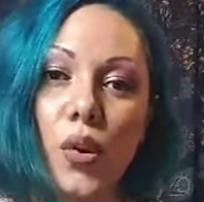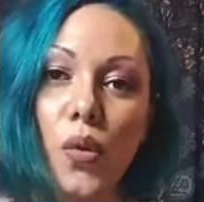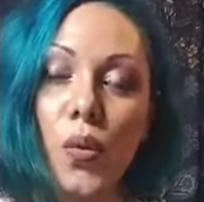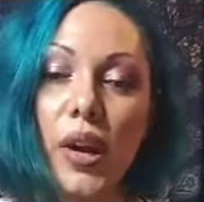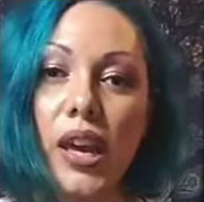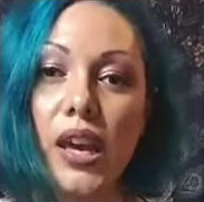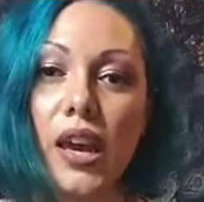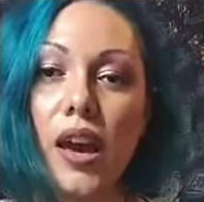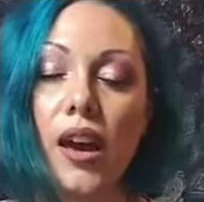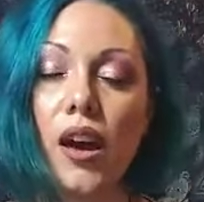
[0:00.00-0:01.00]

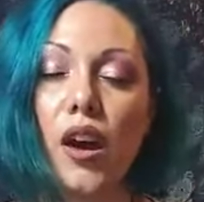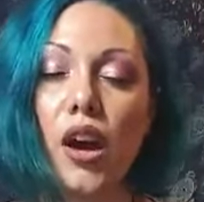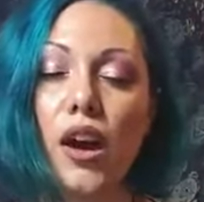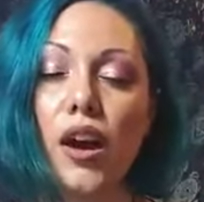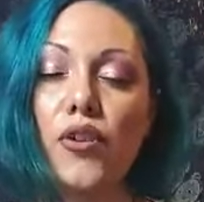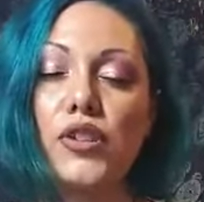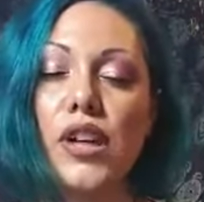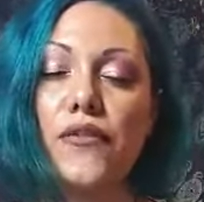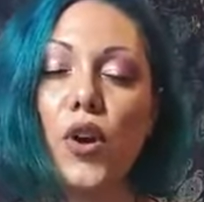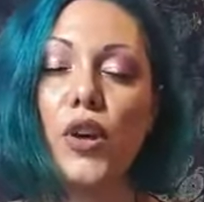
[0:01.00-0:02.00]
we are
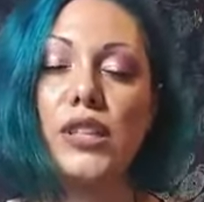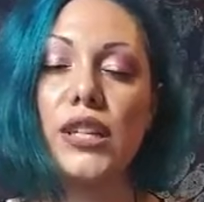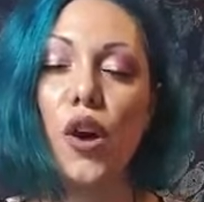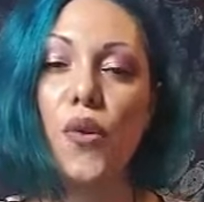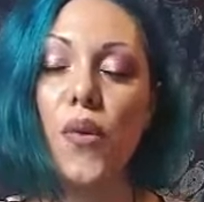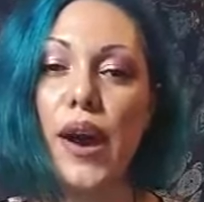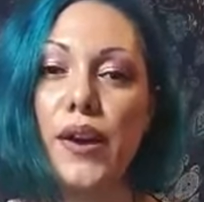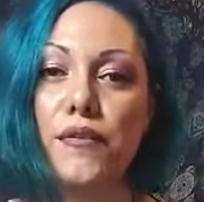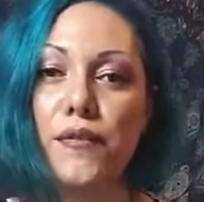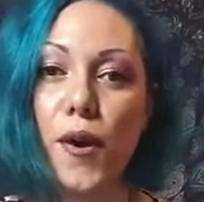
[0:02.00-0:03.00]
diverting
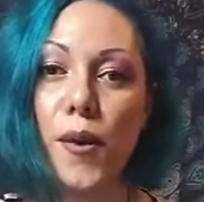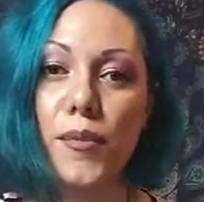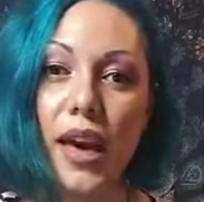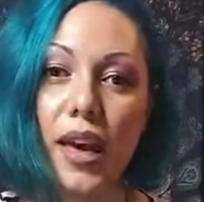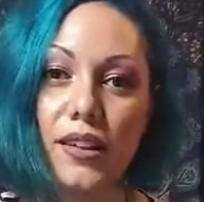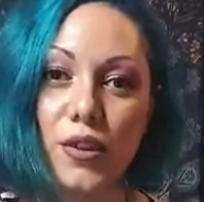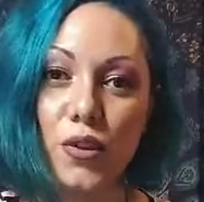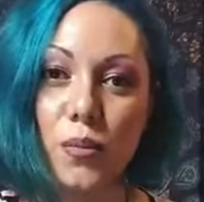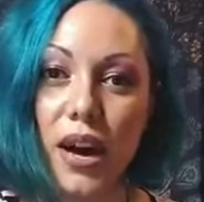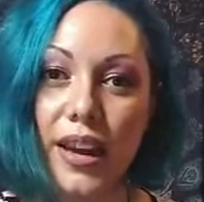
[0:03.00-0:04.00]
away from the
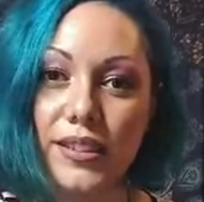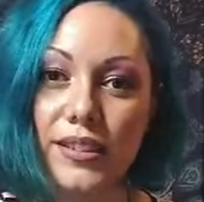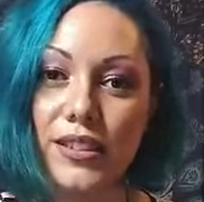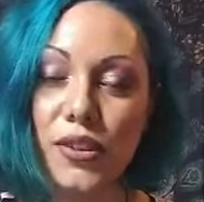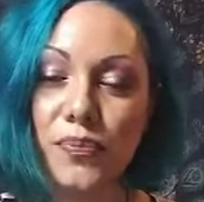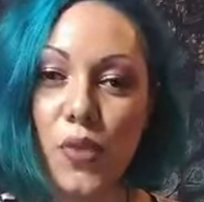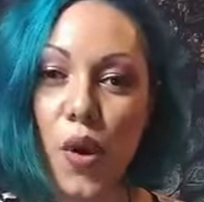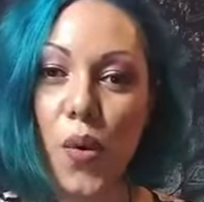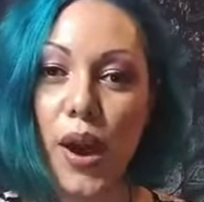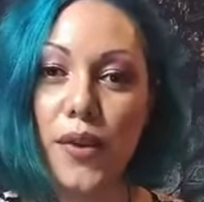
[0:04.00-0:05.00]
analytical mind,
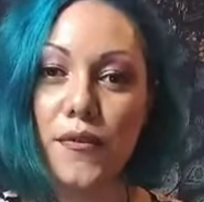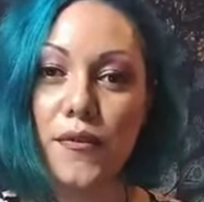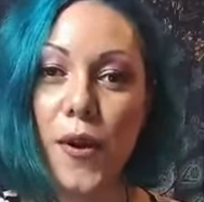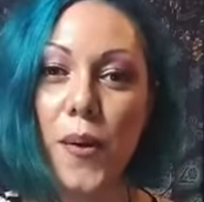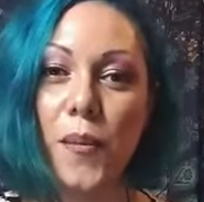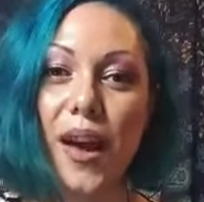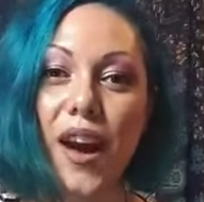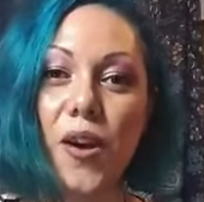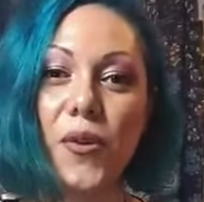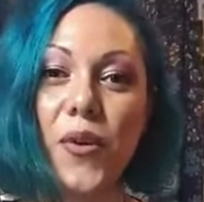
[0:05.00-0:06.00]
away from
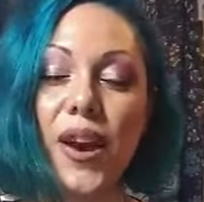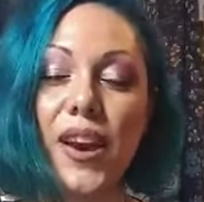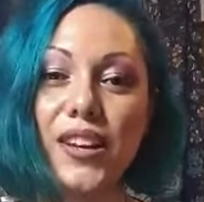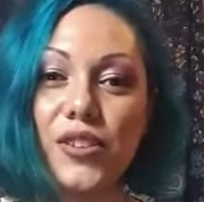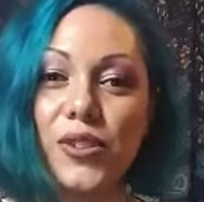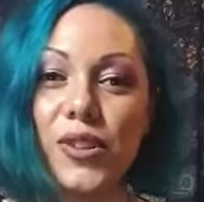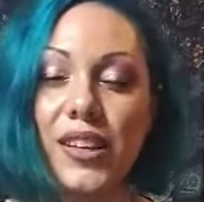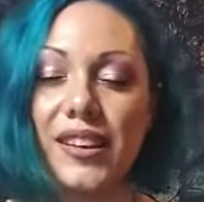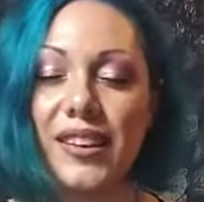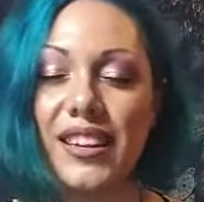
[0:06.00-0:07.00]
our
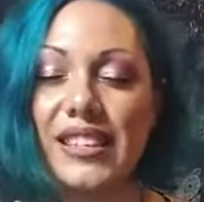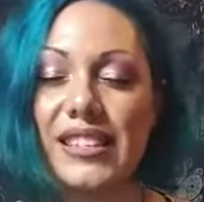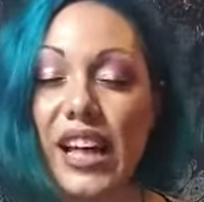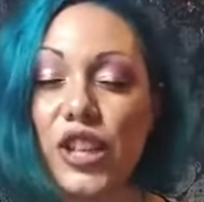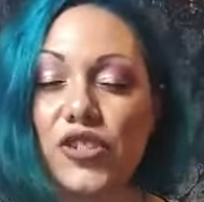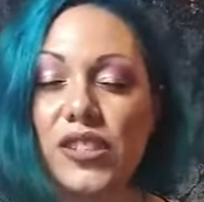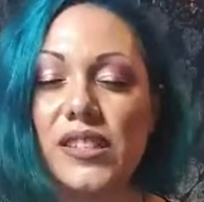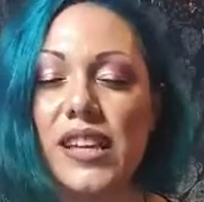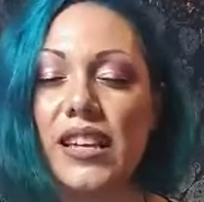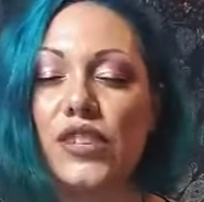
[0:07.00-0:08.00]
cranial
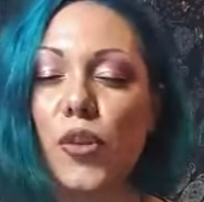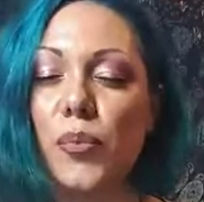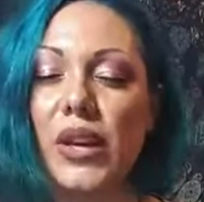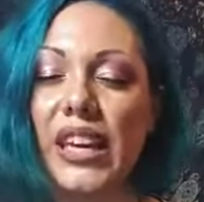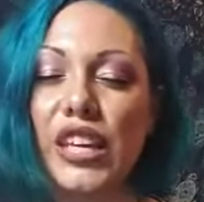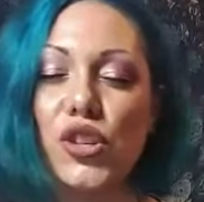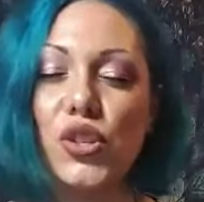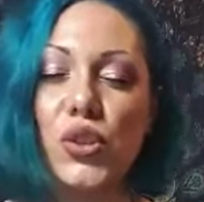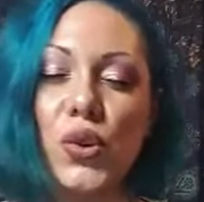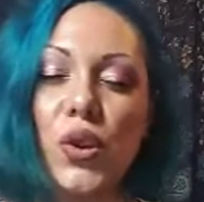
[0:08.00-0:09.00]
intelligence, and dropping
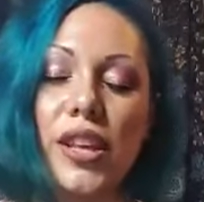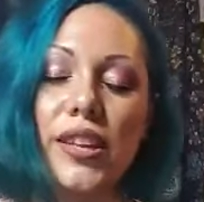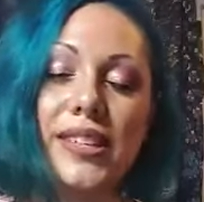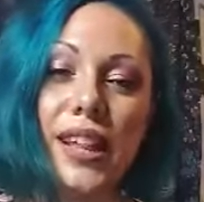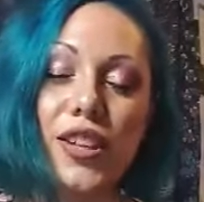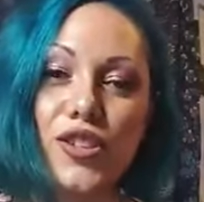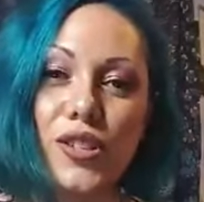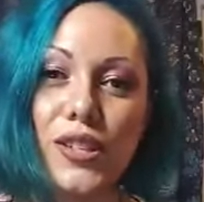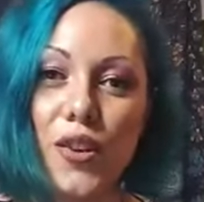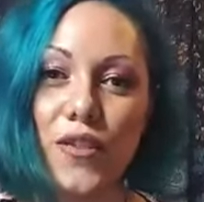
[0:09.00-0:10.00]
into the
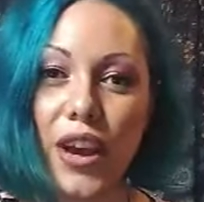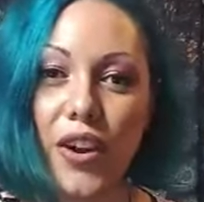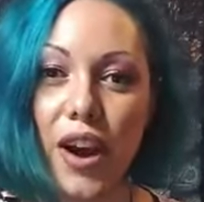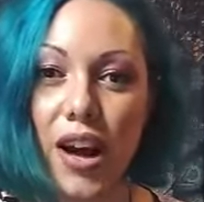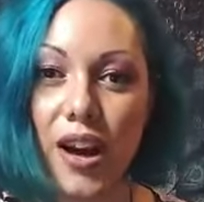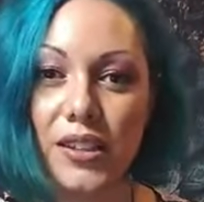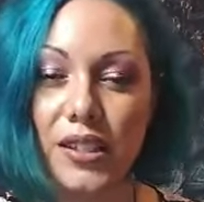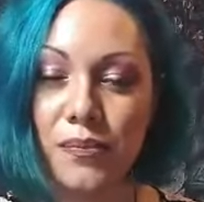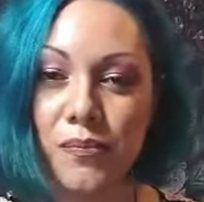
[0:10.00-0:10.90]
intelligence of our heart.